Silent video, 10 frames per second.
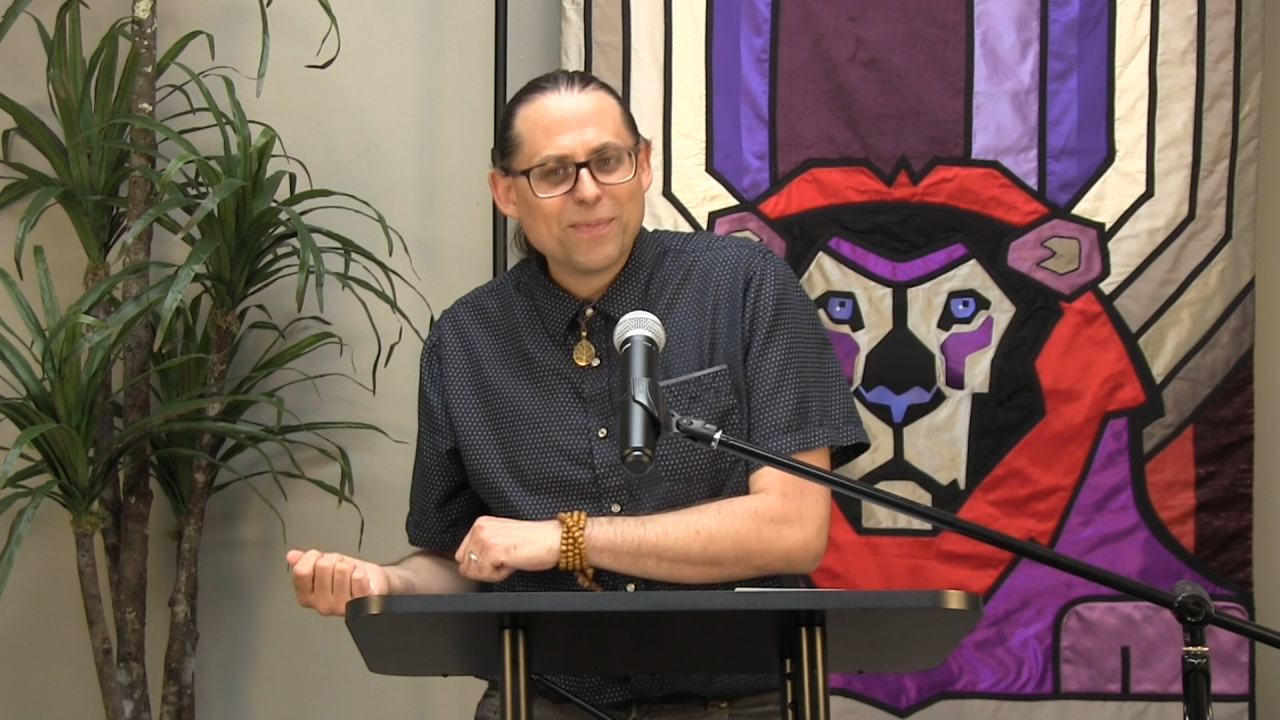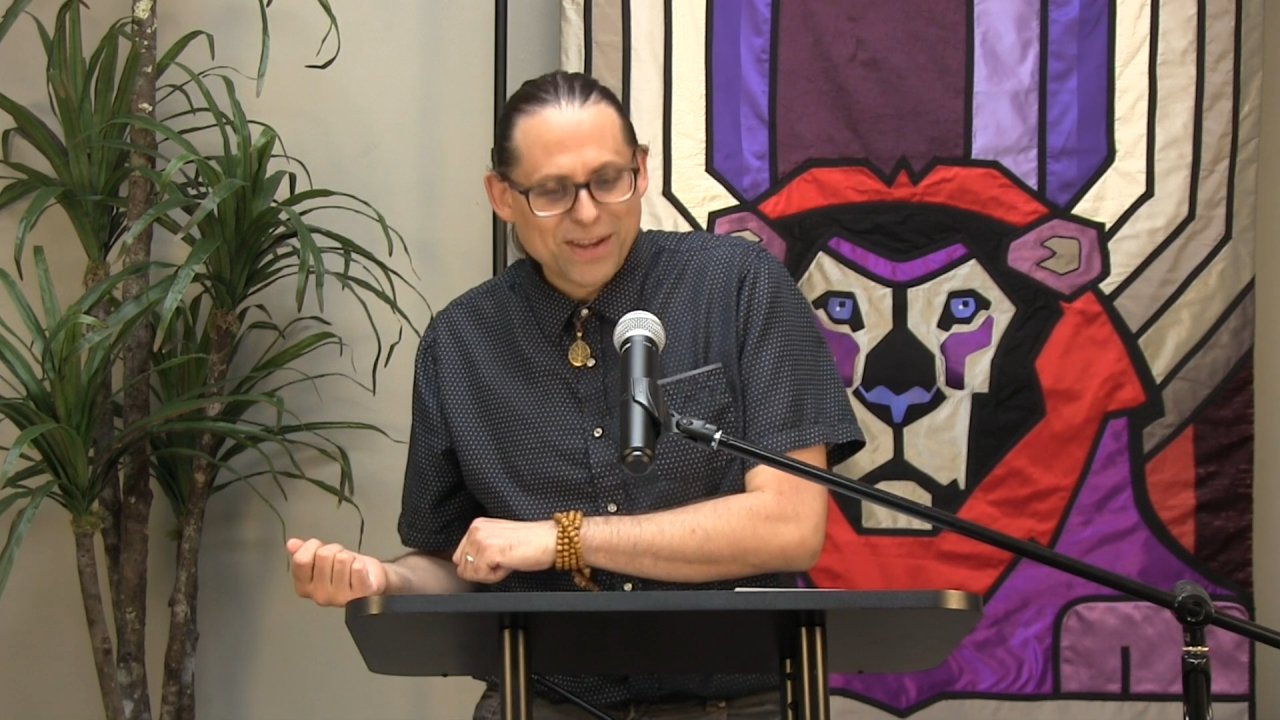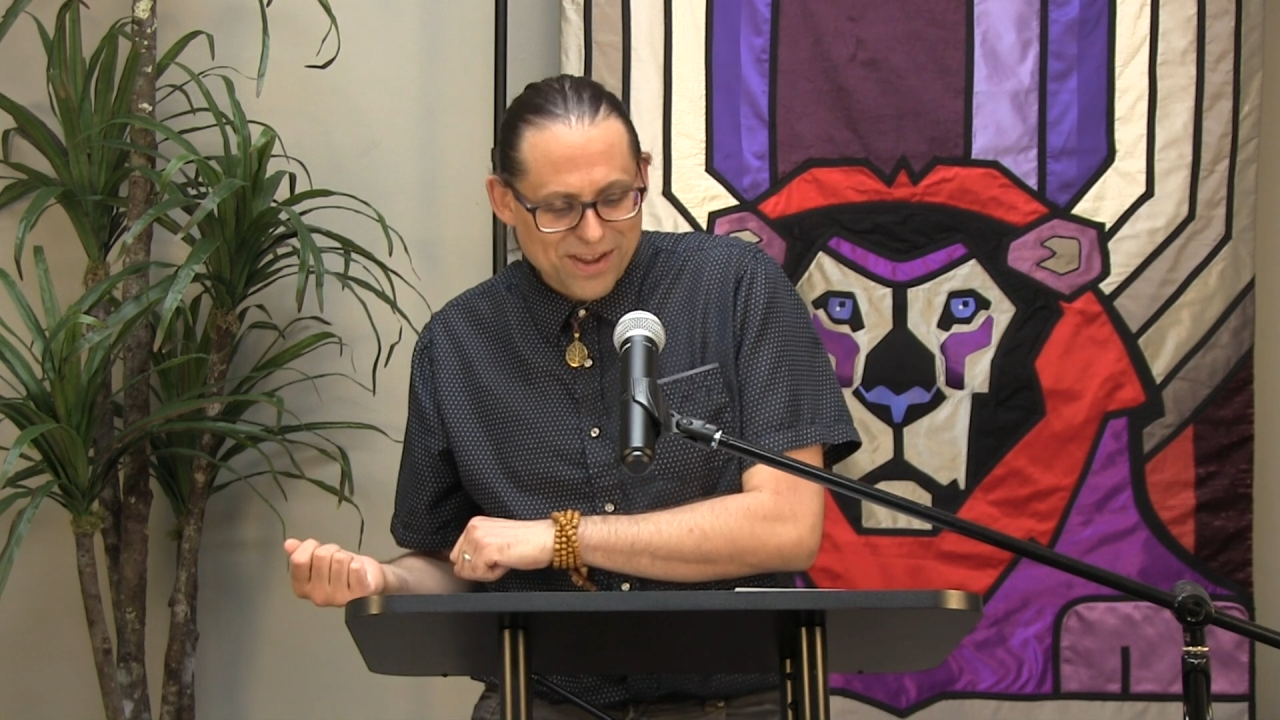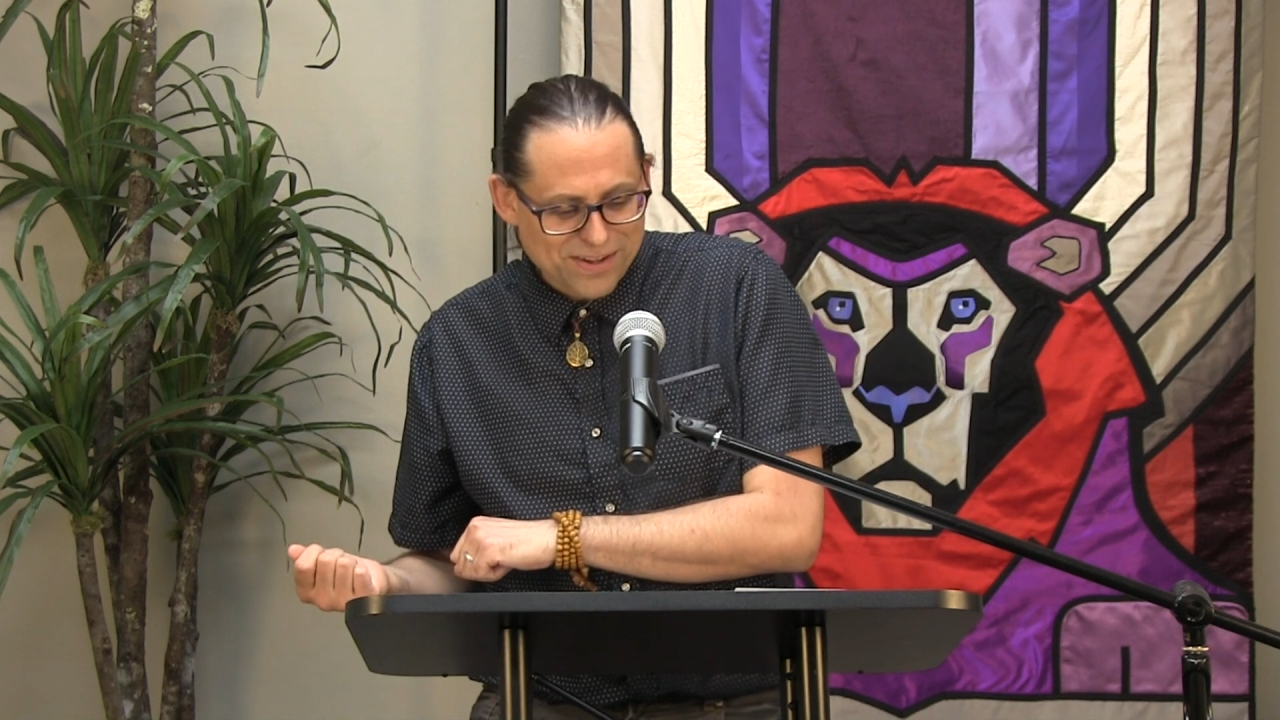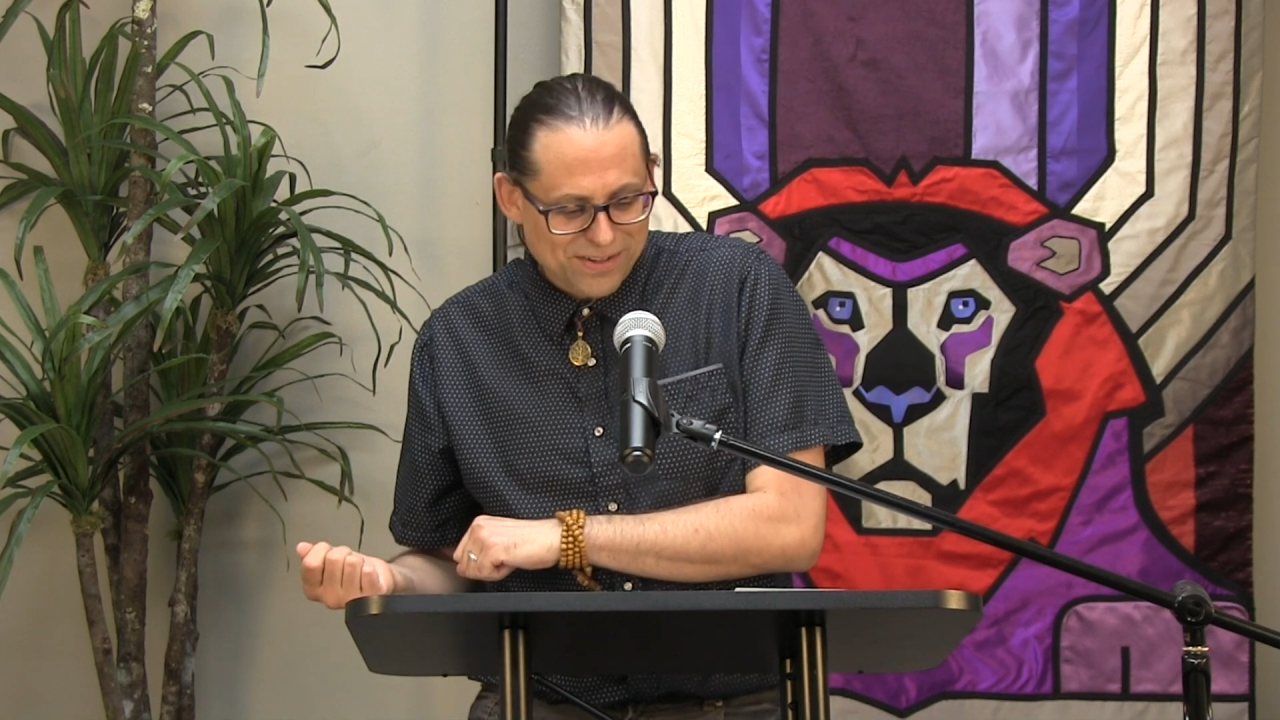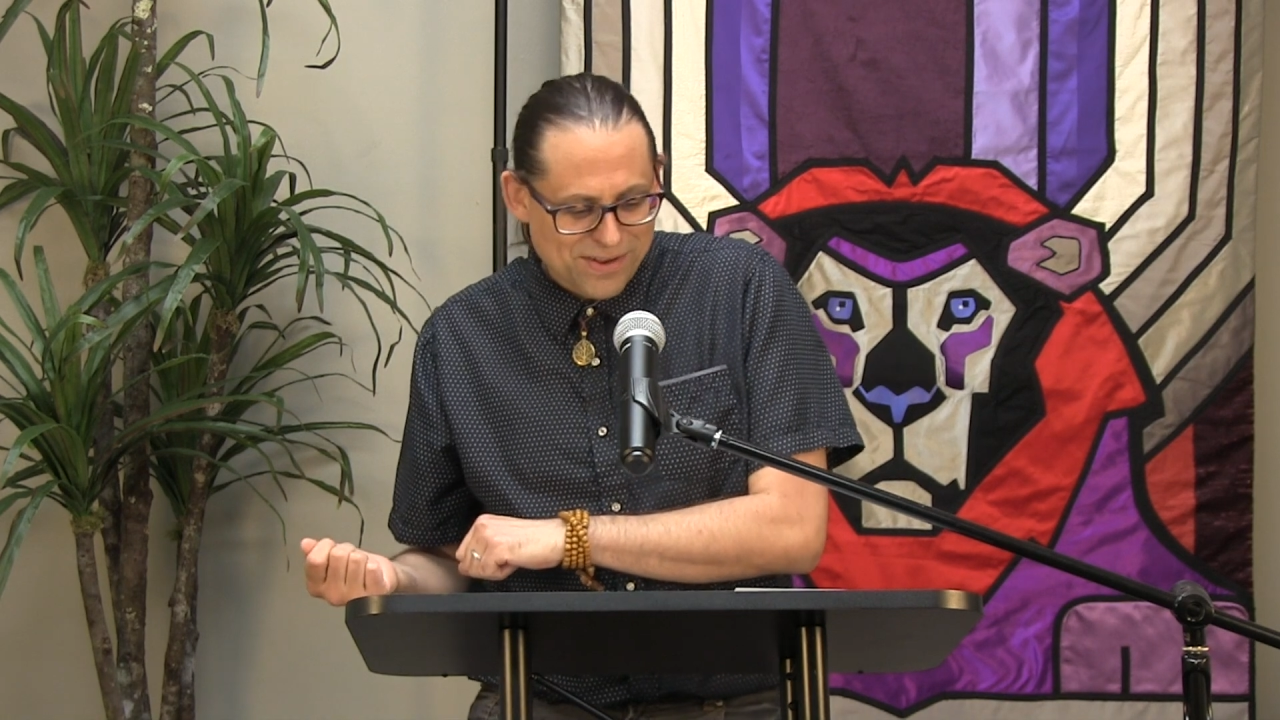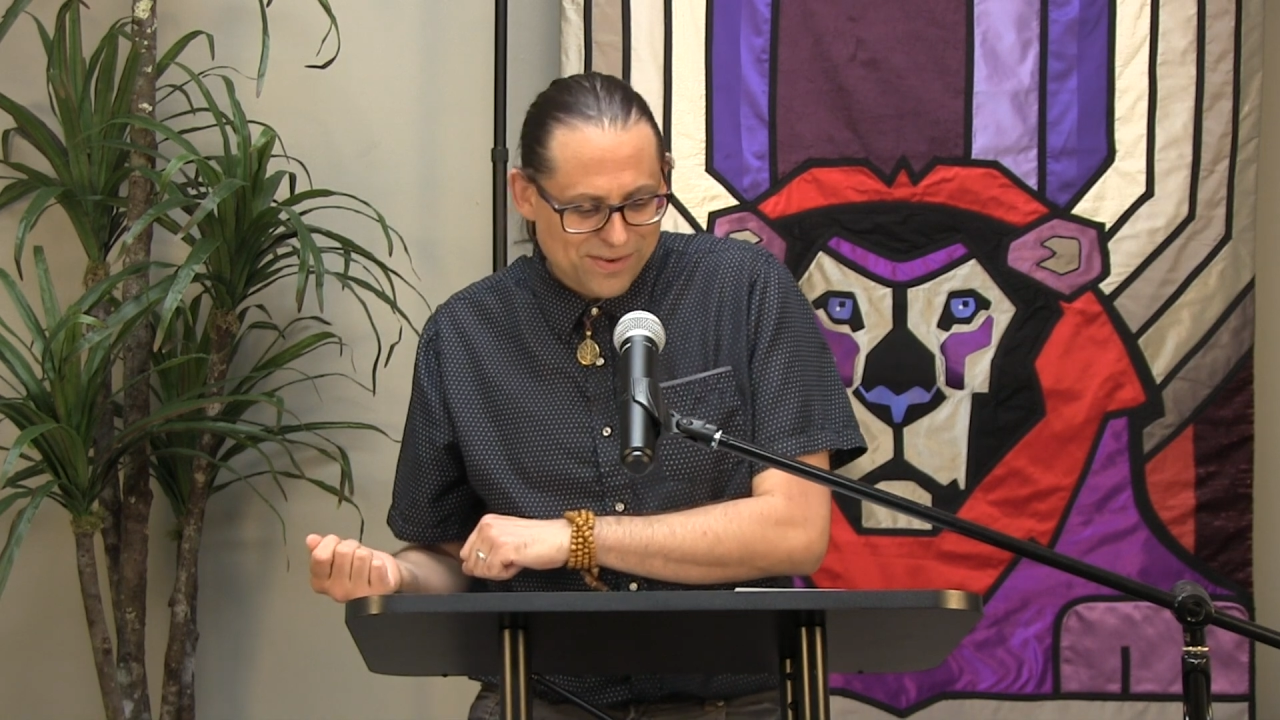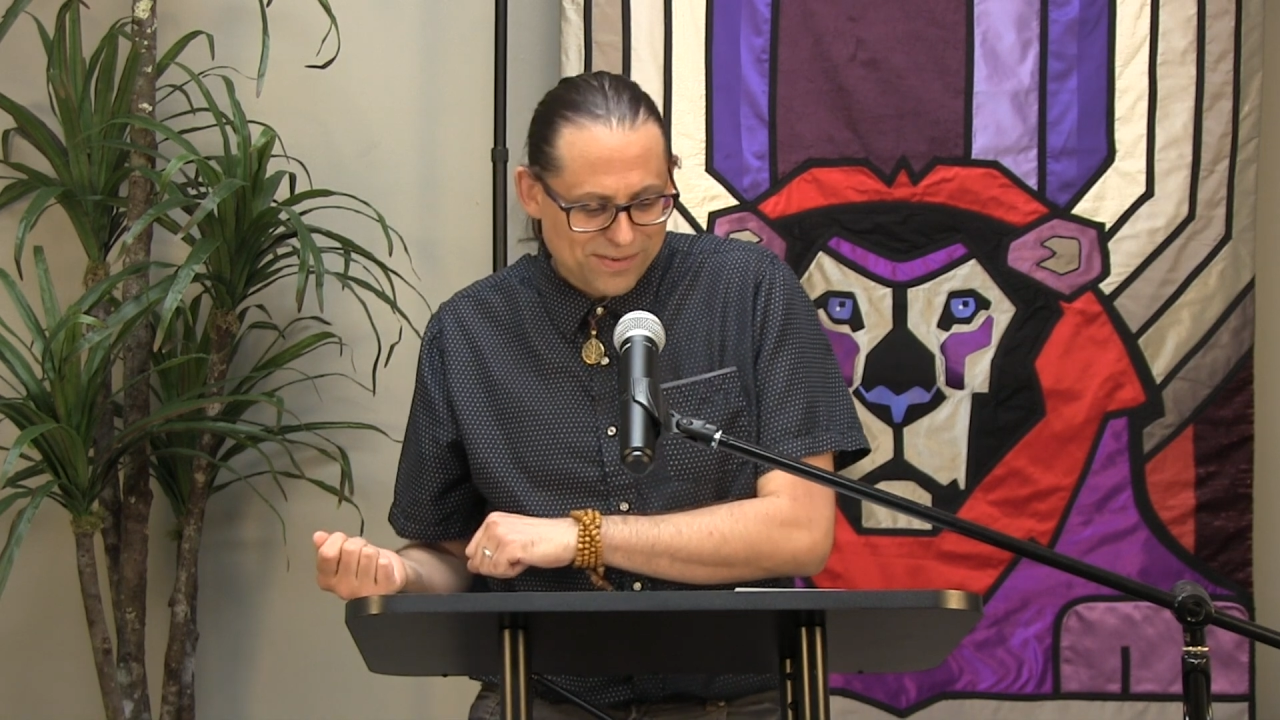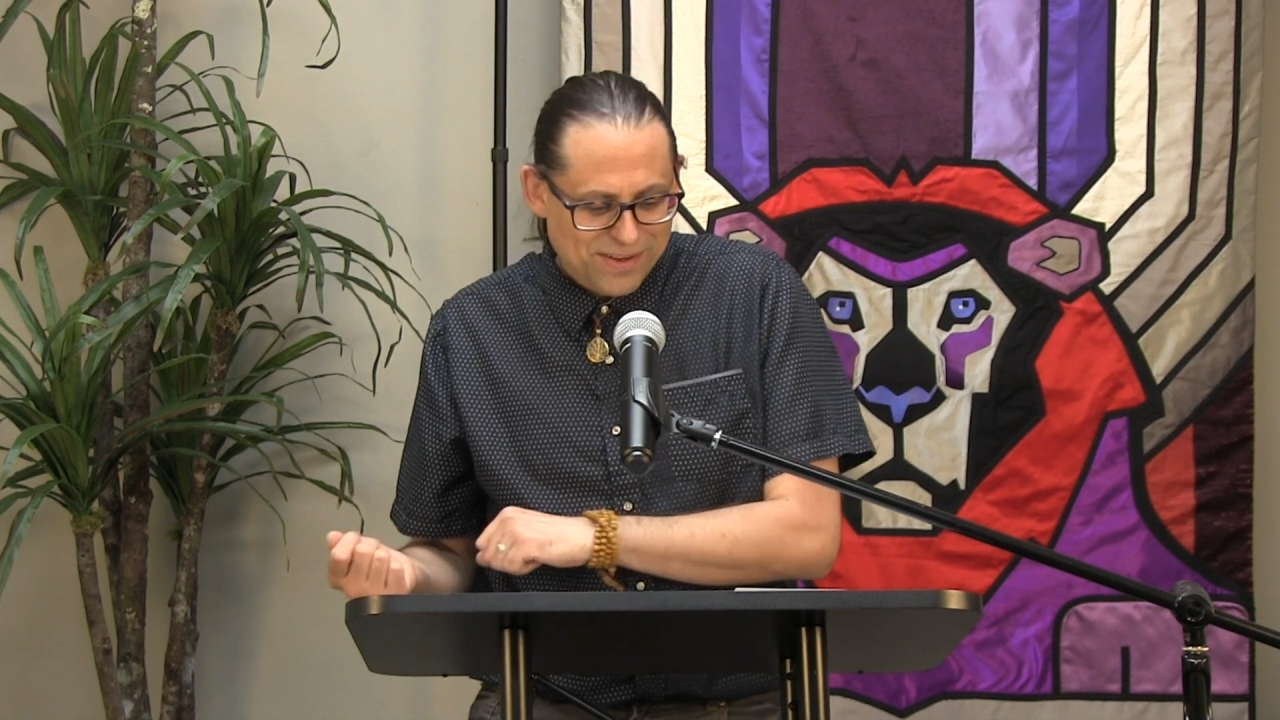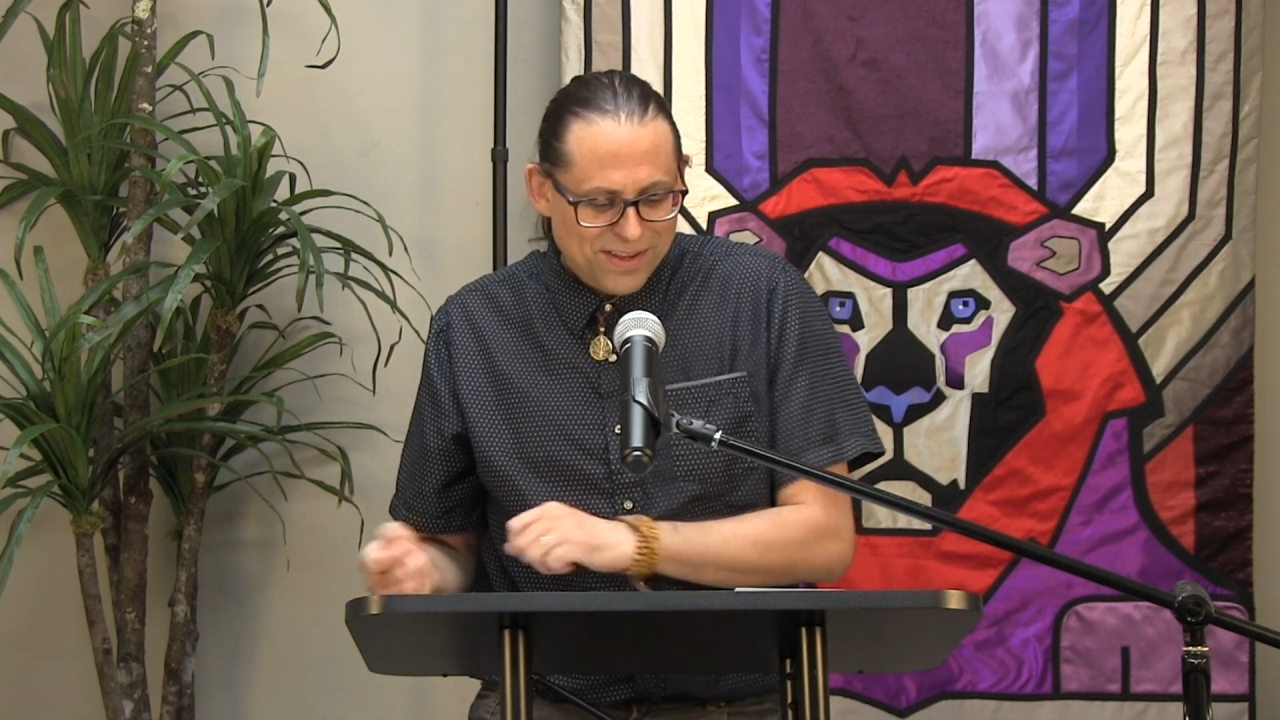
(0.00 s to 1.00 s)
but God
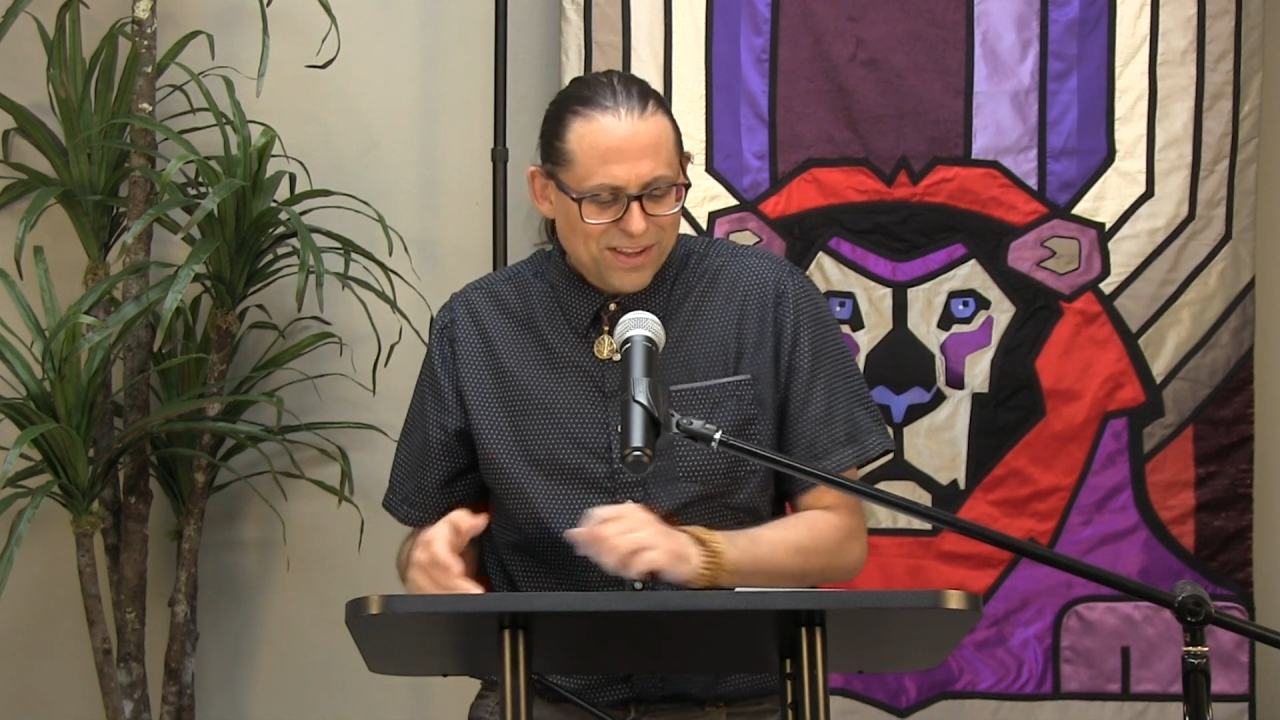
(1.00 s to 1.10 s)
alone,